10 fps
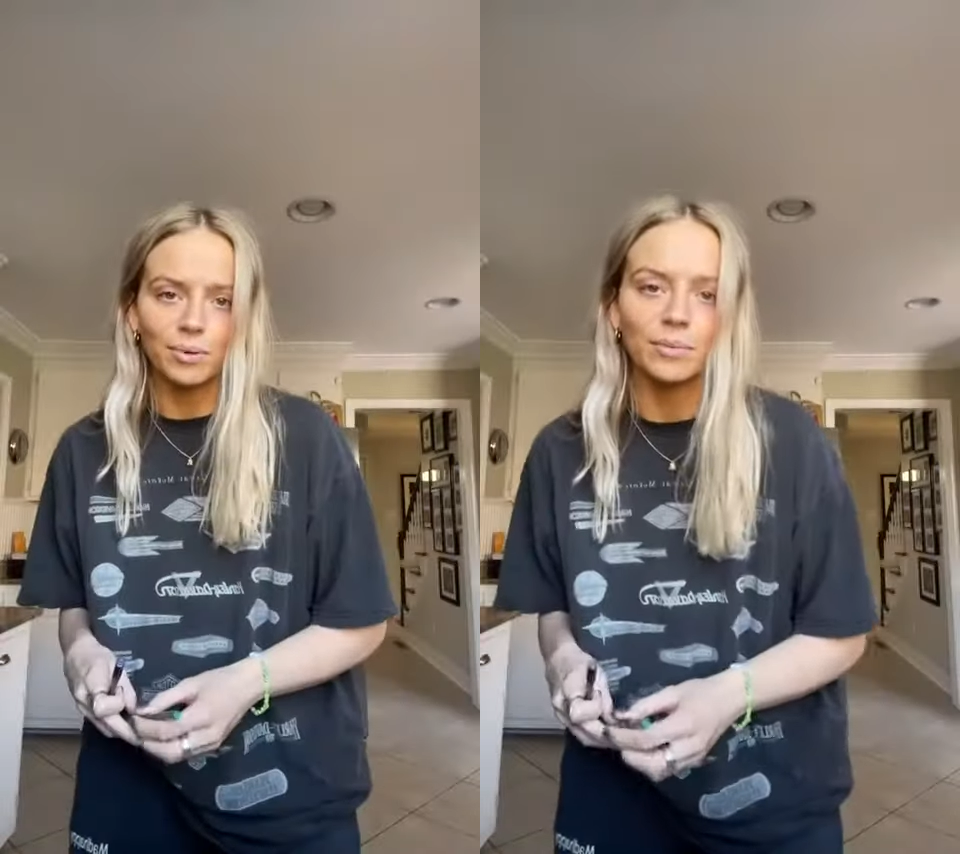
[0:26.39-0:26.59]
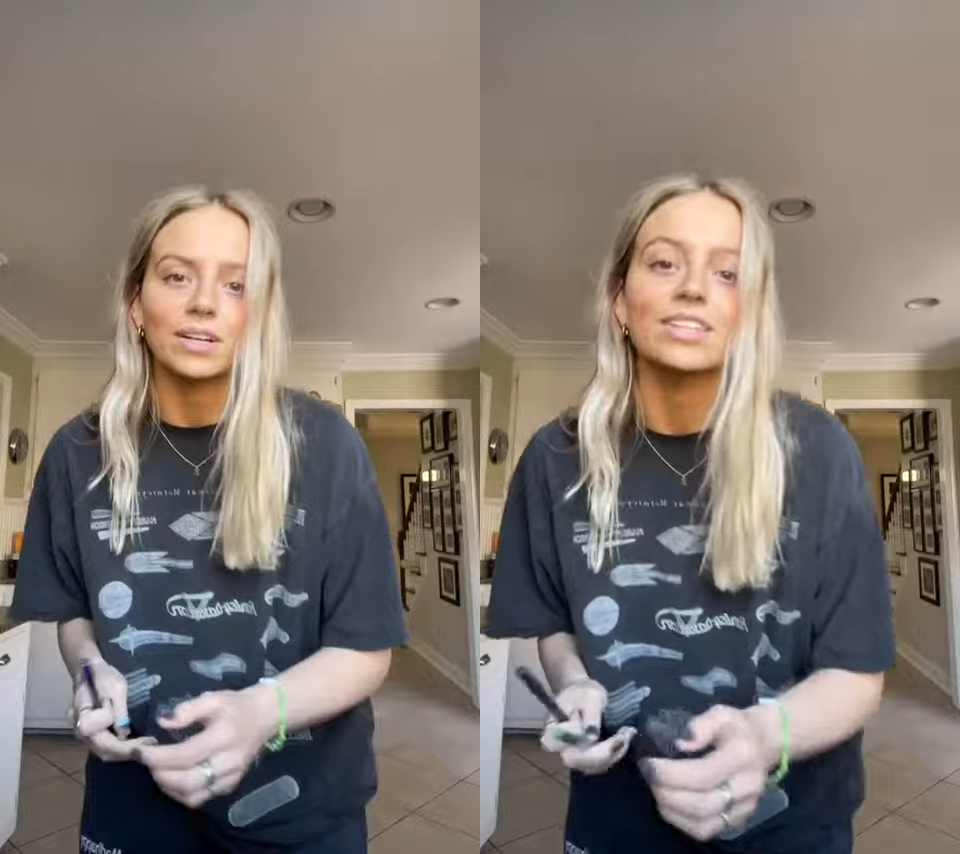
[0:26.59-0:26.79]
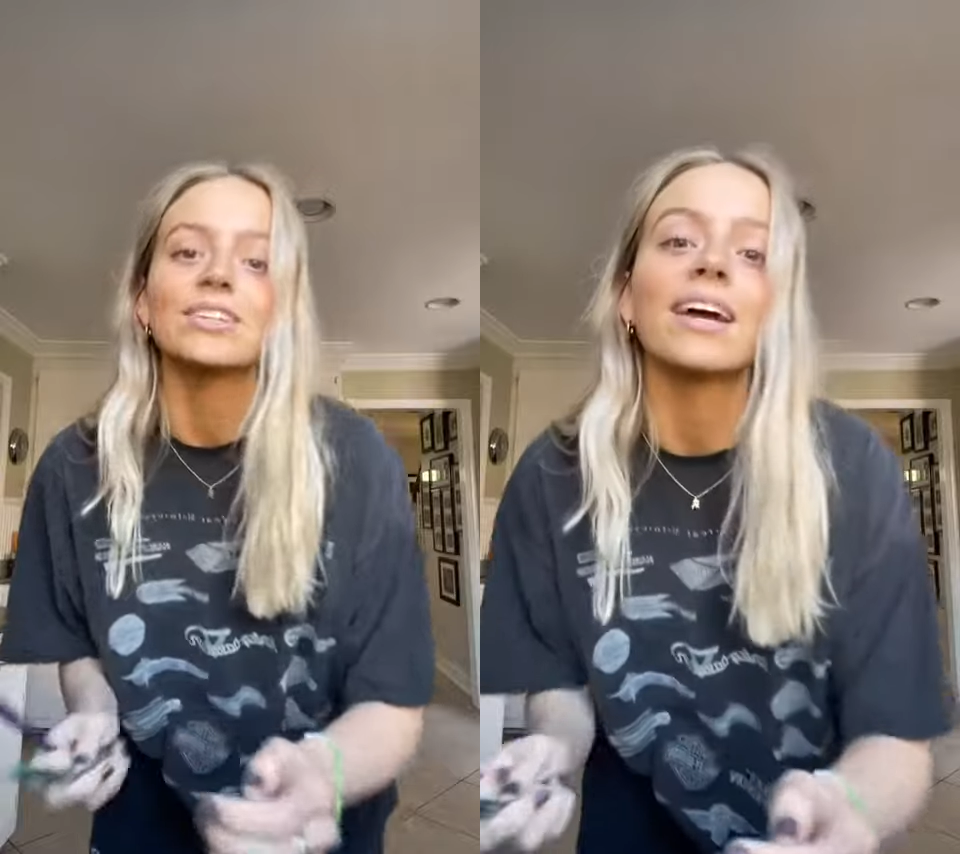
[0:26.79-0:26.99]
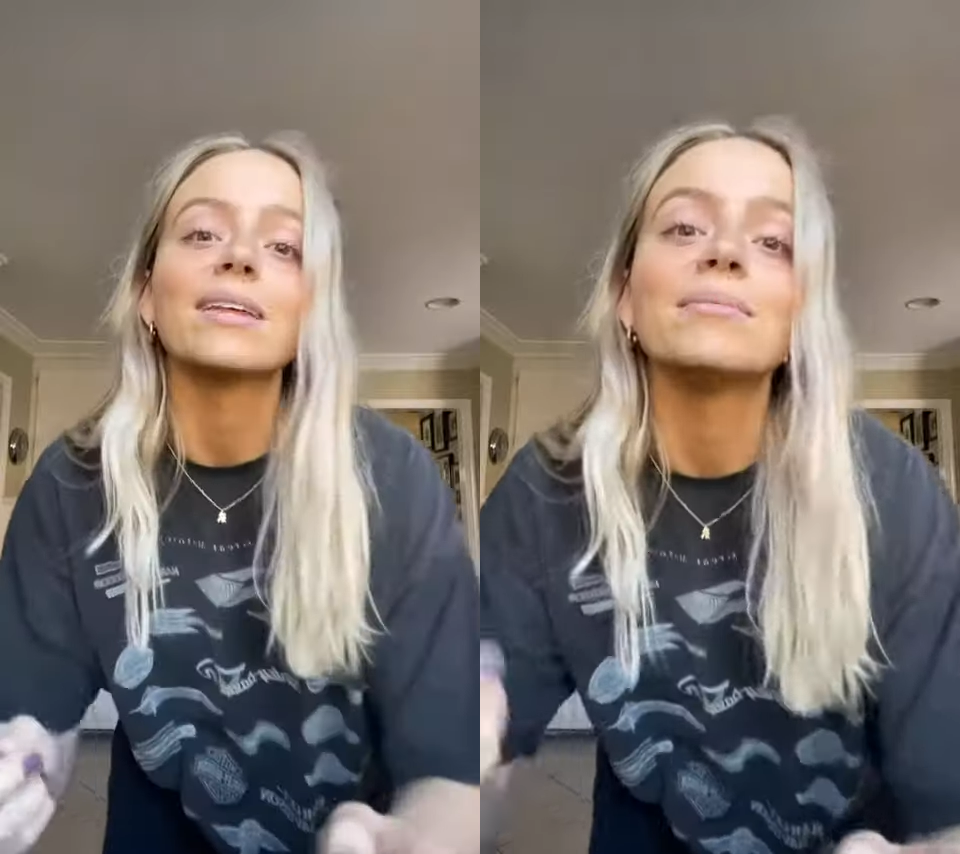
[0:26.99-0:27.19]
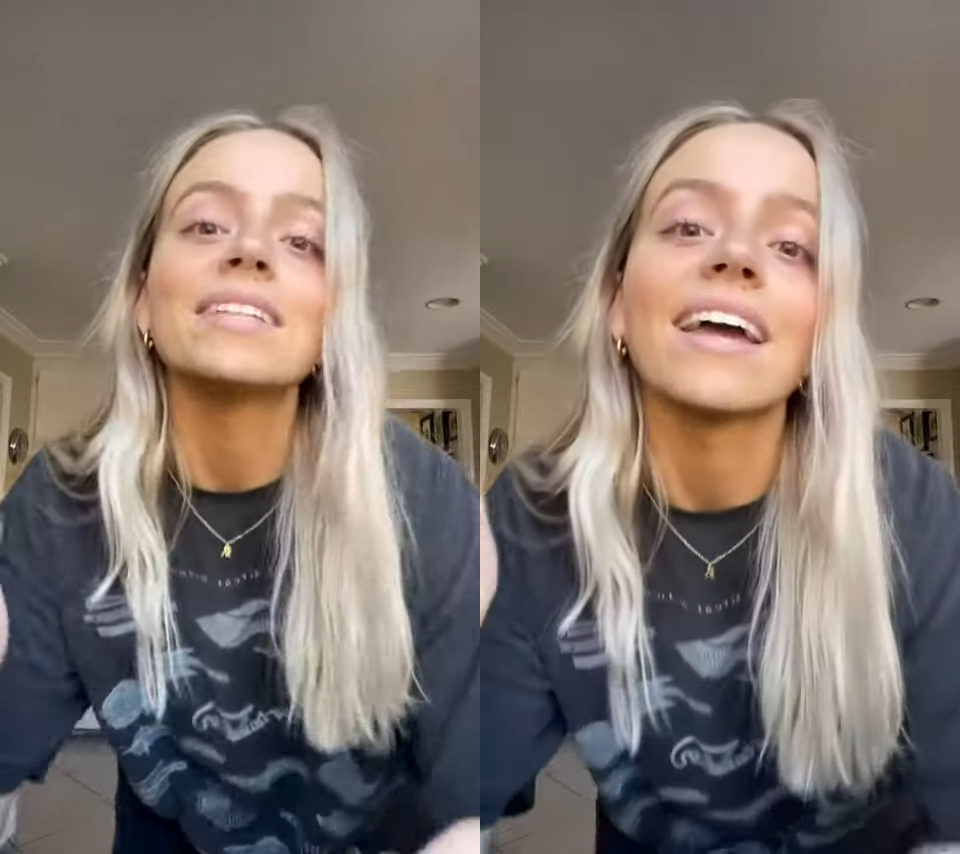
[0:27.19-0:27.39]
but we're gonna try
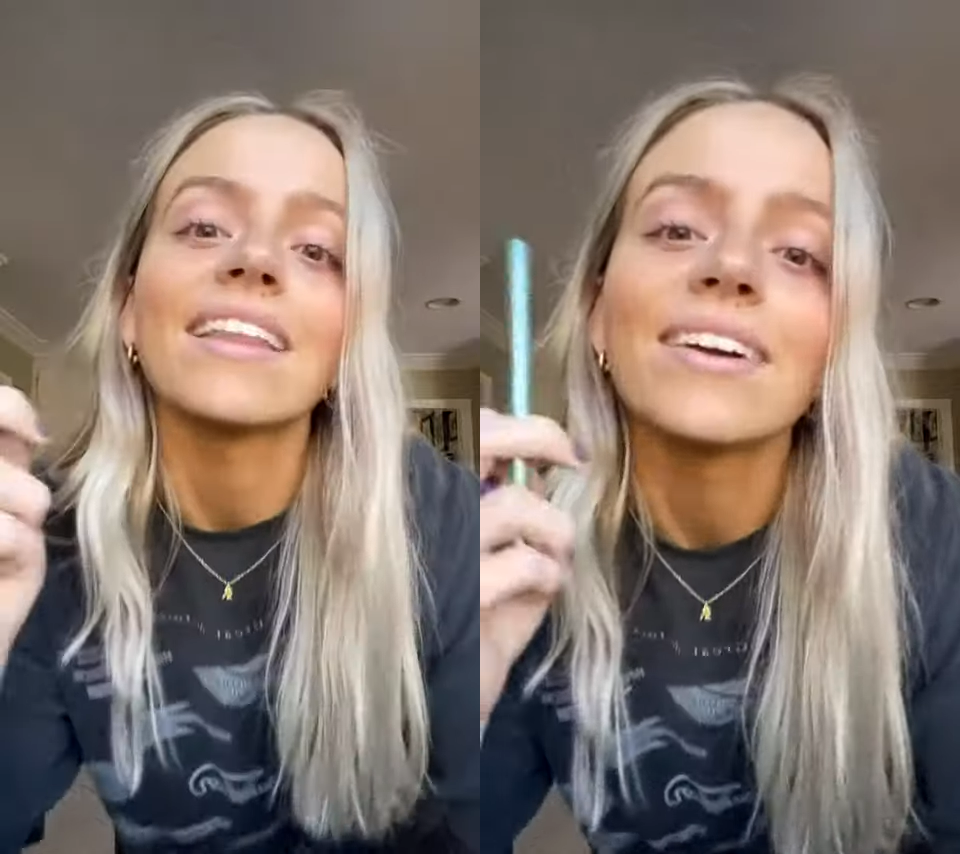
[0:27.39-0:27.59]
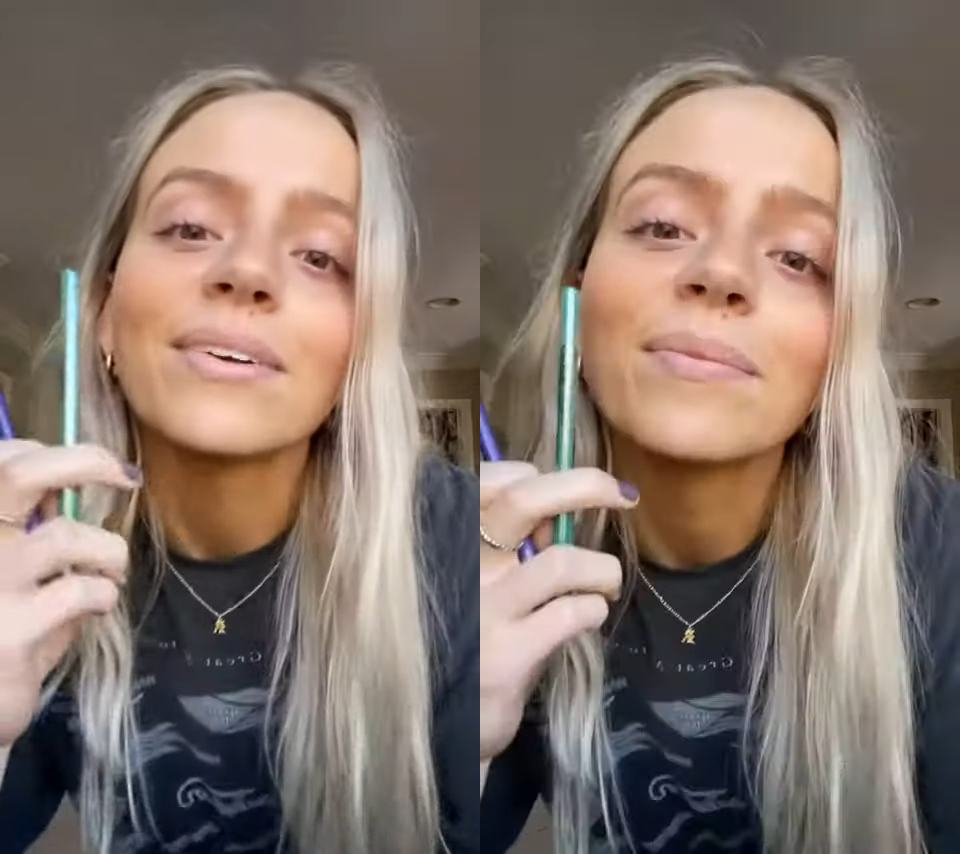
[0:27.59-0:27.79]
them together.